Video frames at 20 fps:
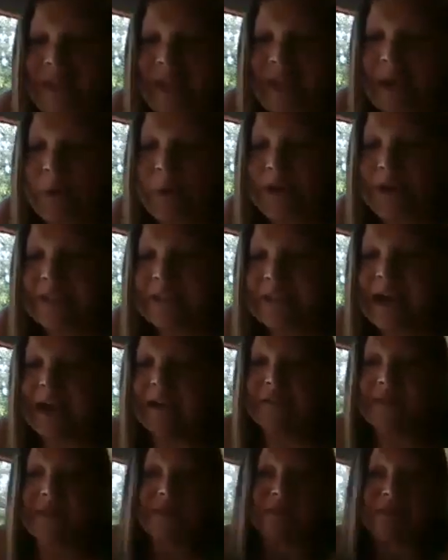I wanted to
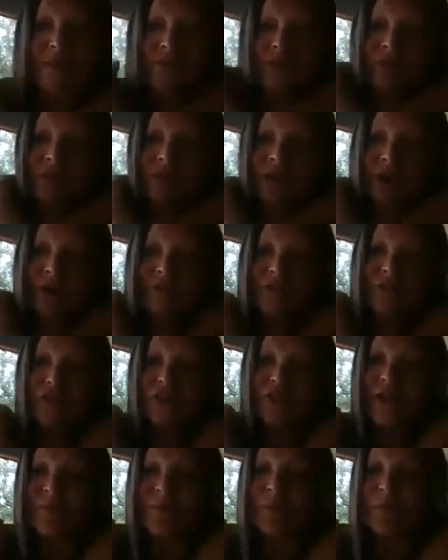add that there's a lot of
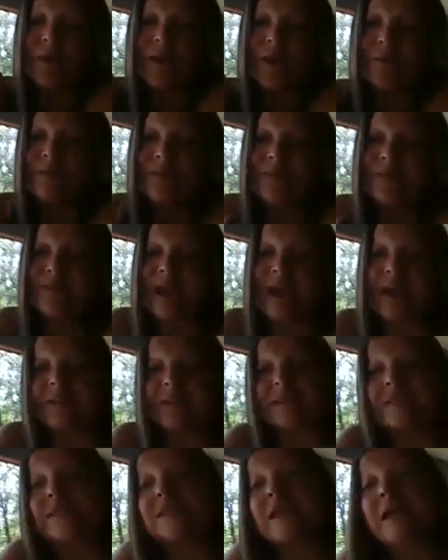shame around
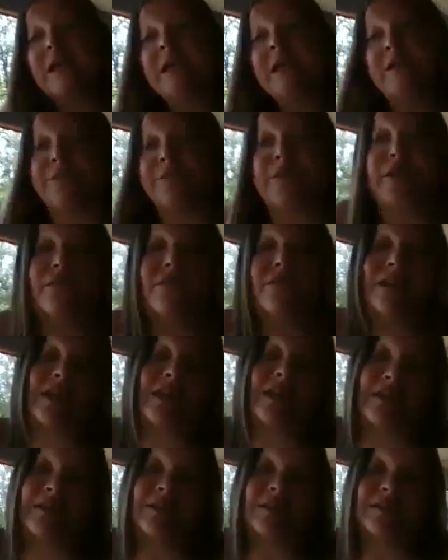sex. There
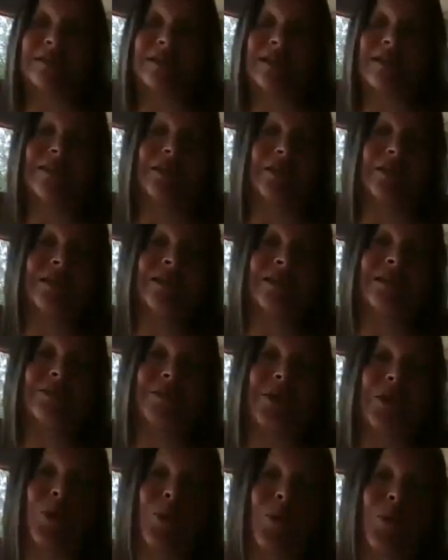is, and there is
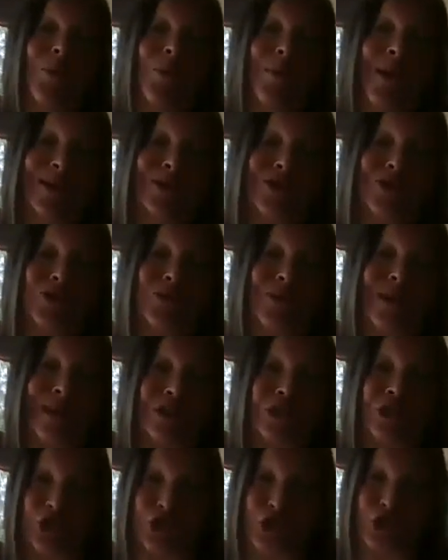about
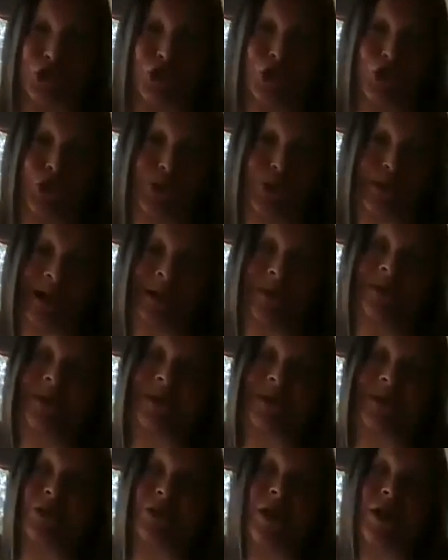masturbation too. That was
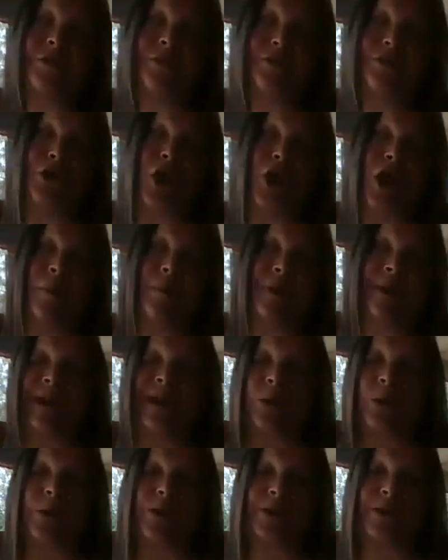another topic
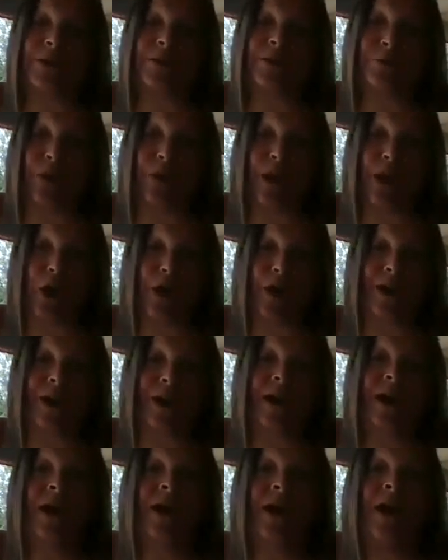I wanted to bring on
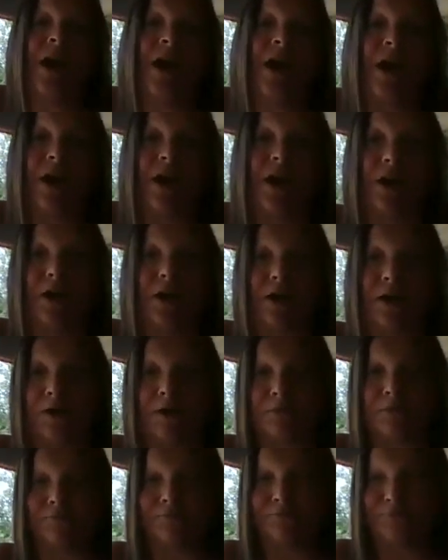
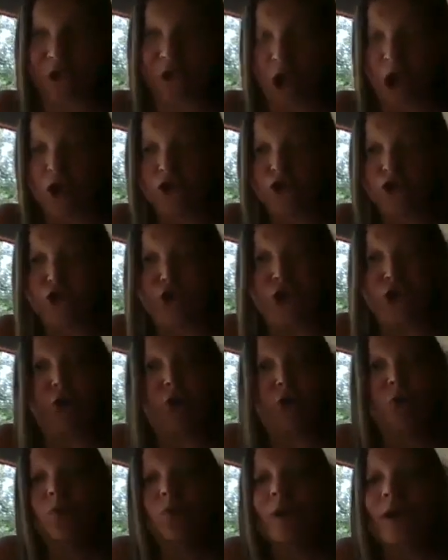
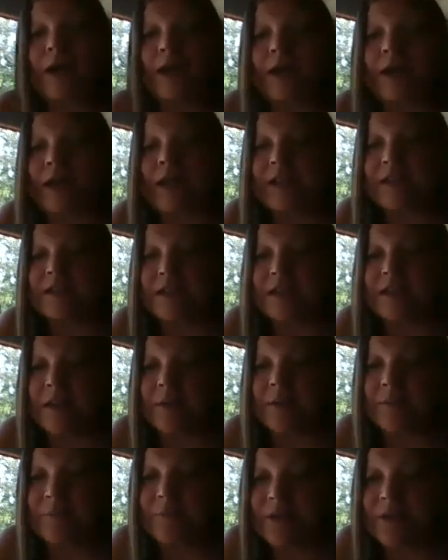also. And
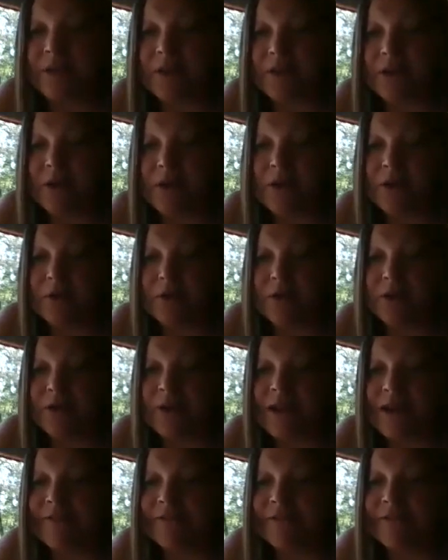oh, you
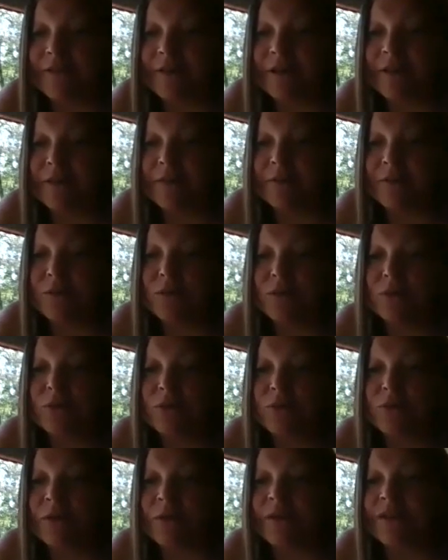never in the
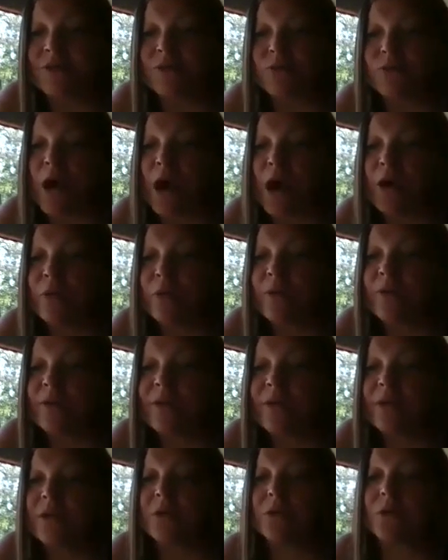mood, what is wrong with
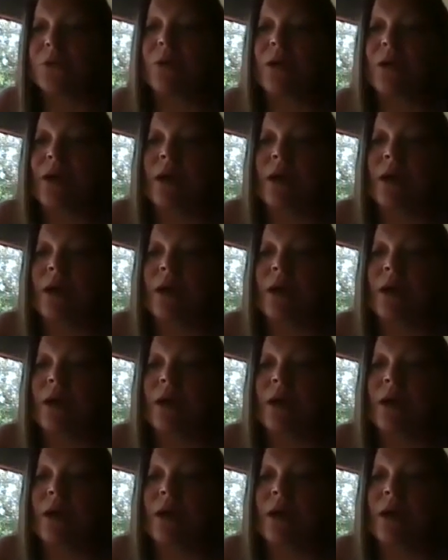you?